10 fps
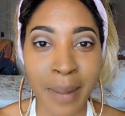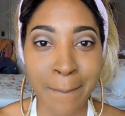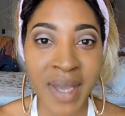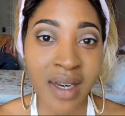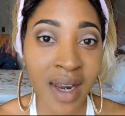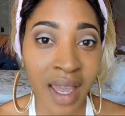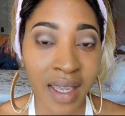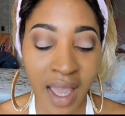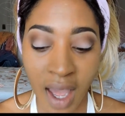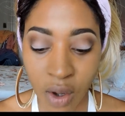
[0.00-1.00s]

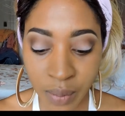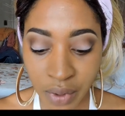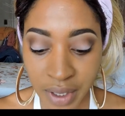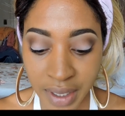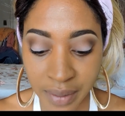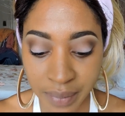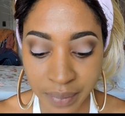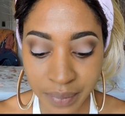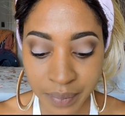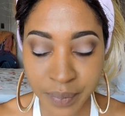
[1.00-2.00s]
Midnight Cowboy.
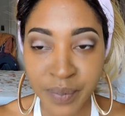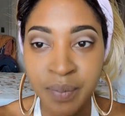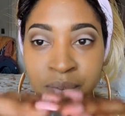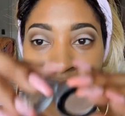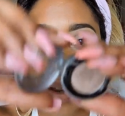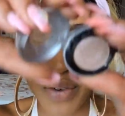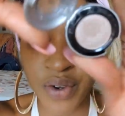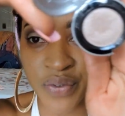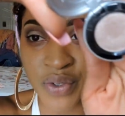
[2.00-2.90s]
I don't know if you